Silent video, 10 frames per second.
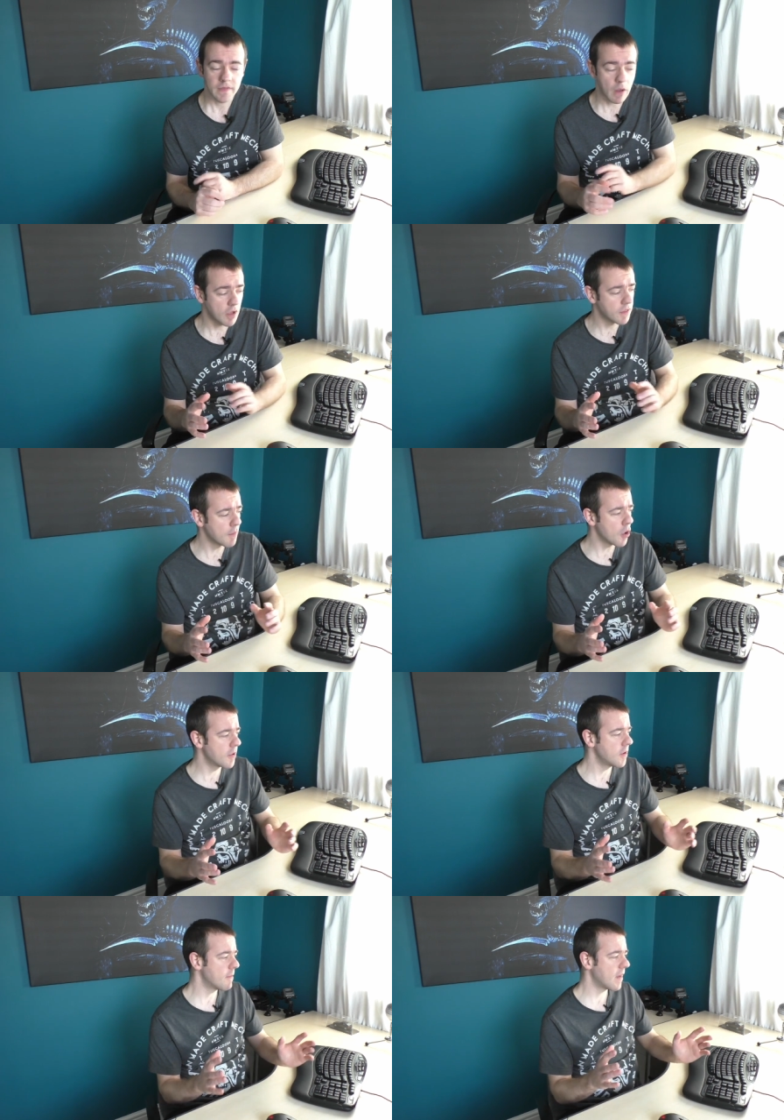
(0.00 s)
Now, at the
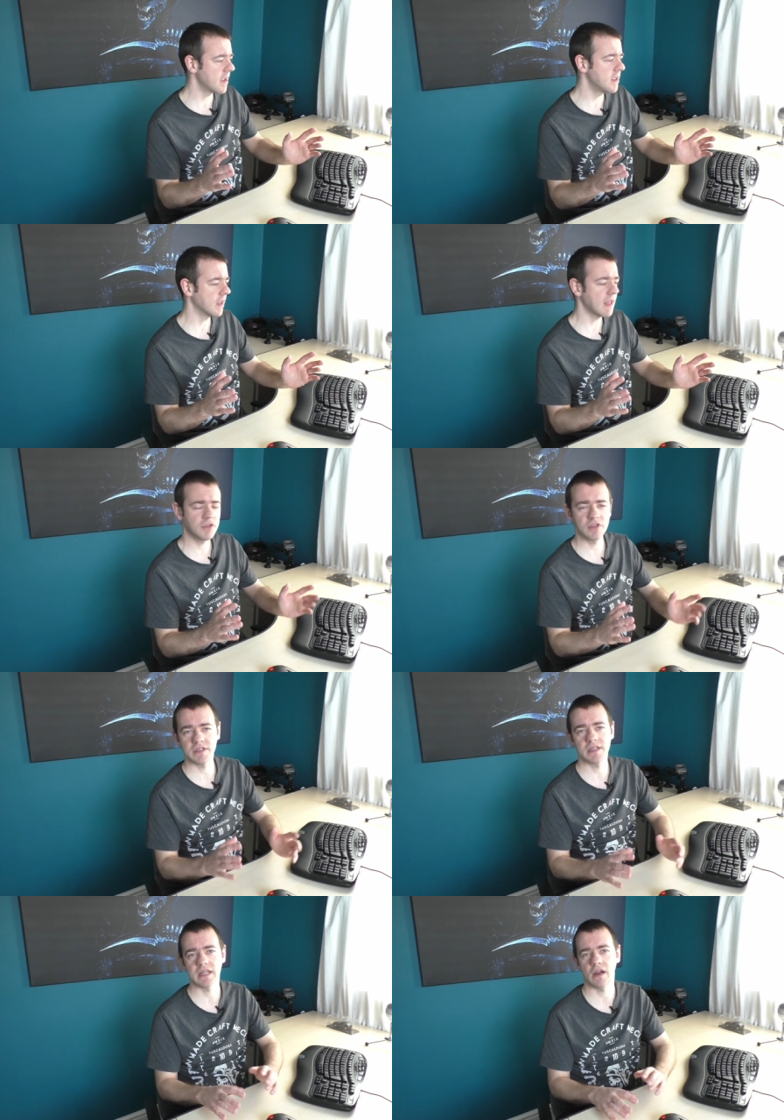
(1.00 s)
moment, my
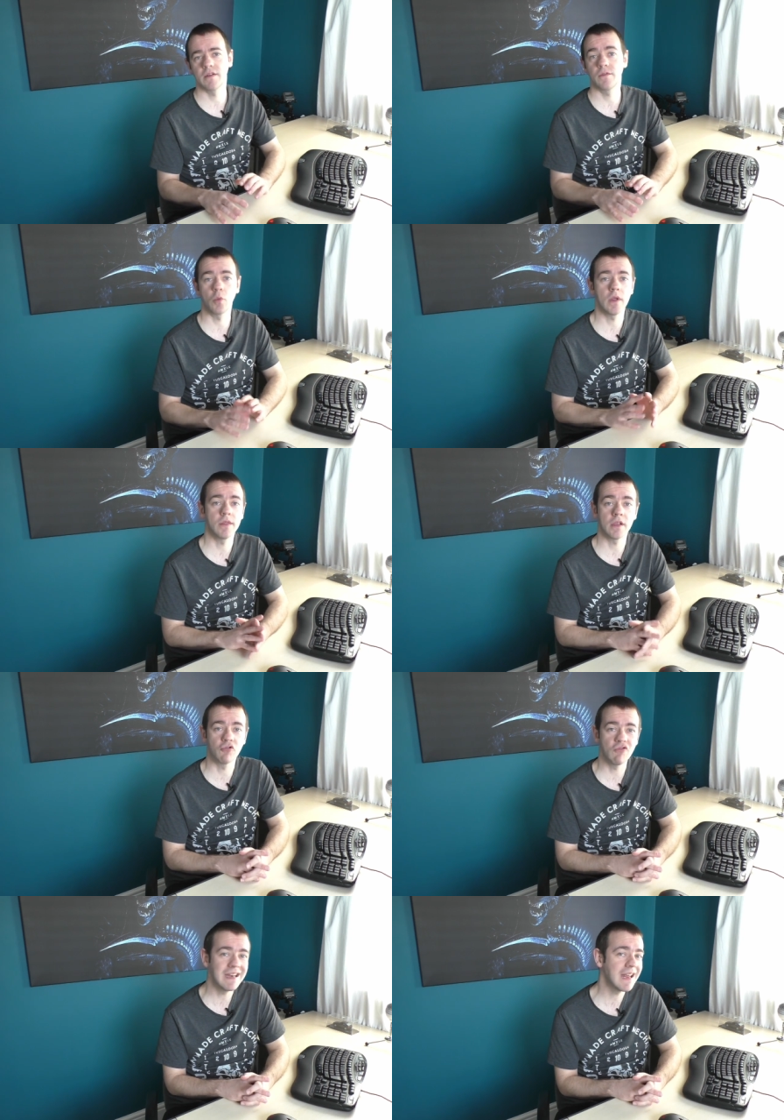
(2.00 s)
electricity tariff with
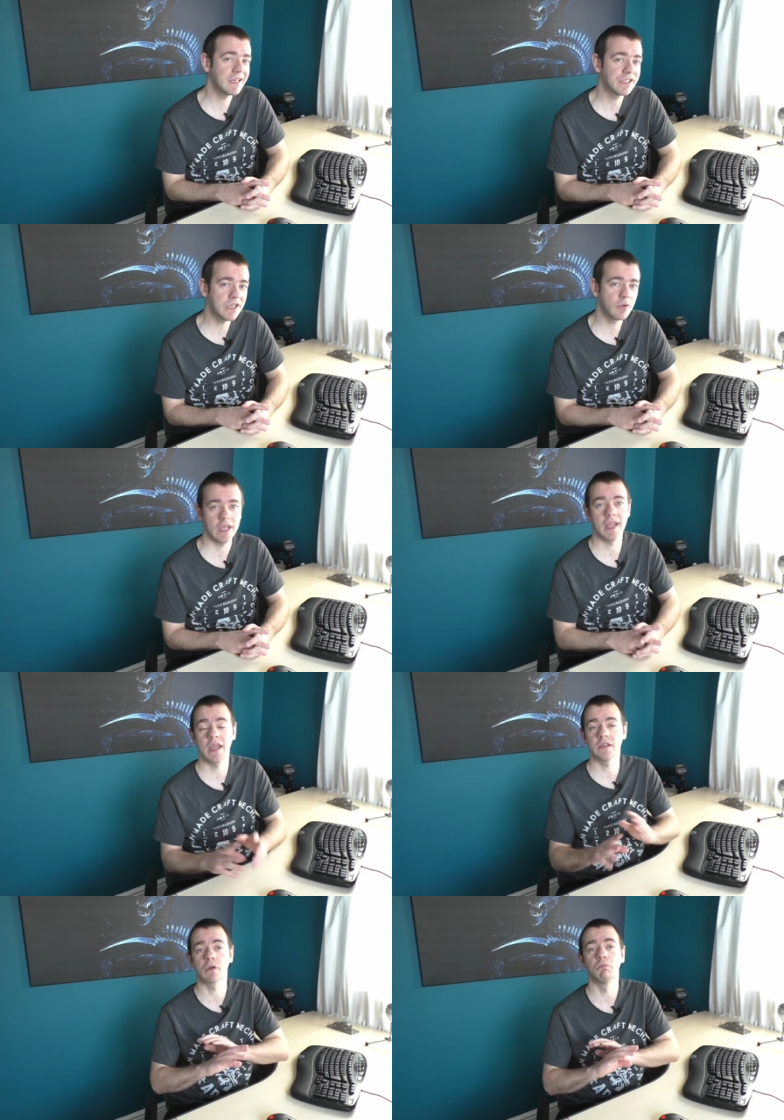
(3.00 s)
Green Energy UK
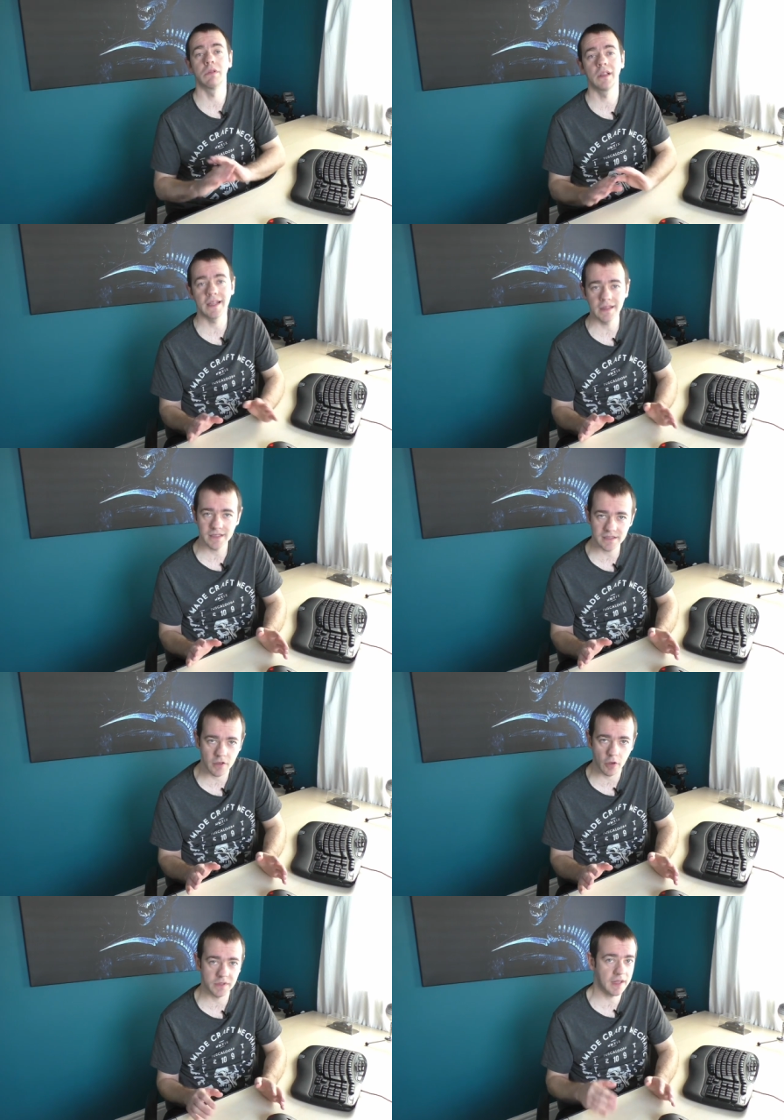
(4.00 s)
has completely
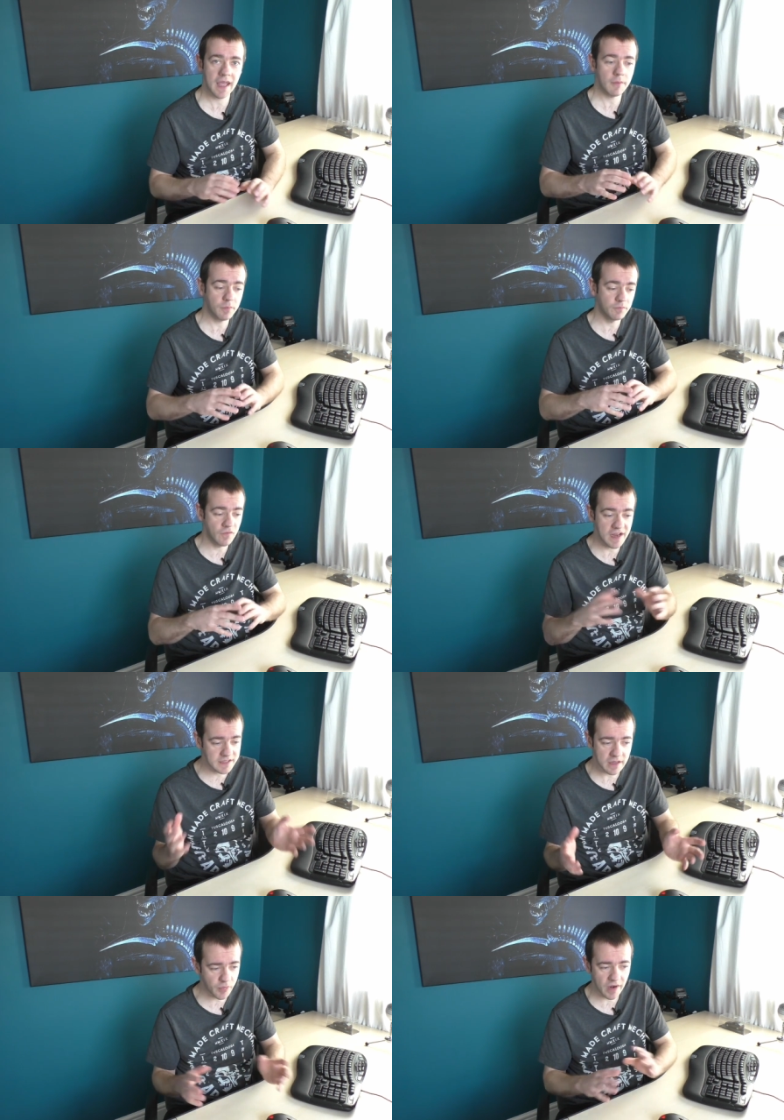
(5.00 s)
stopped. They aren't
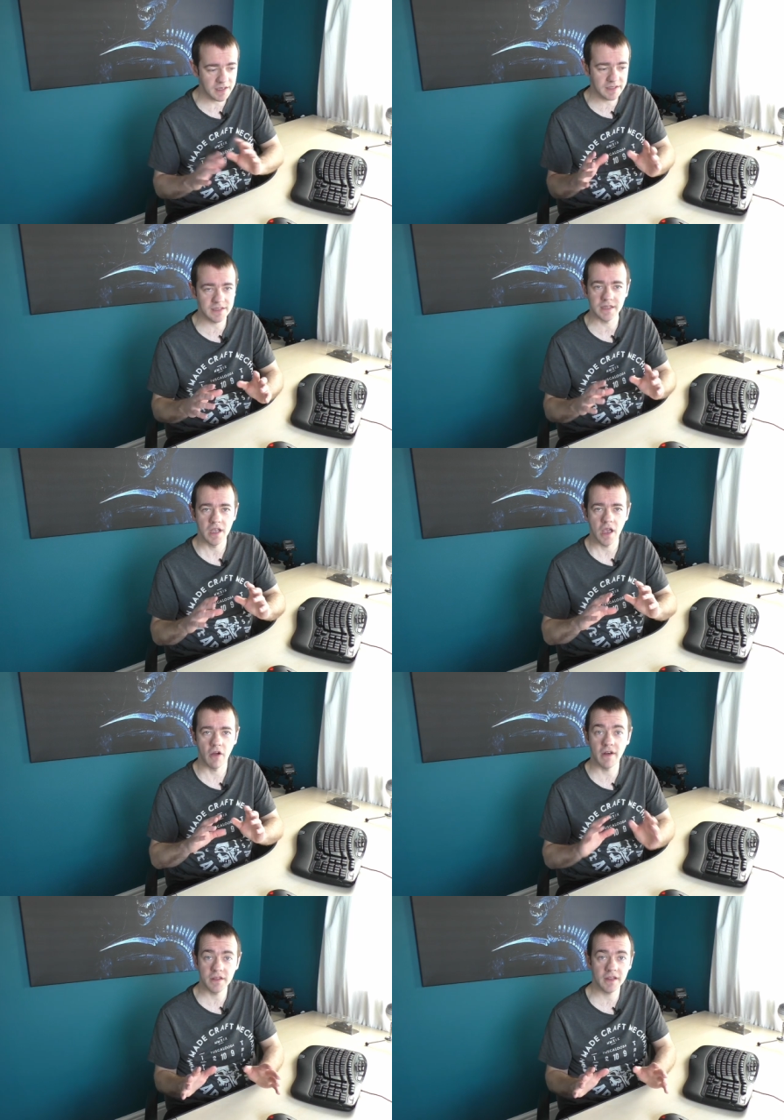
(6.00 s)
raising the prices
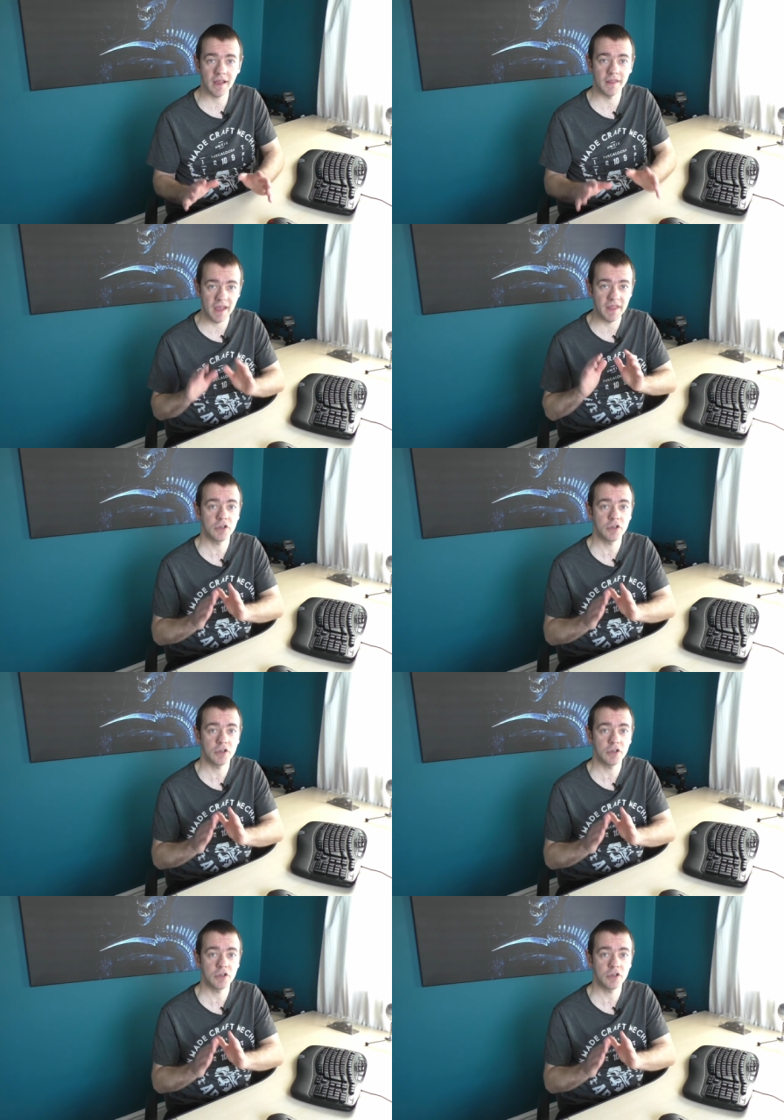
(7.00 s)
or anything like that.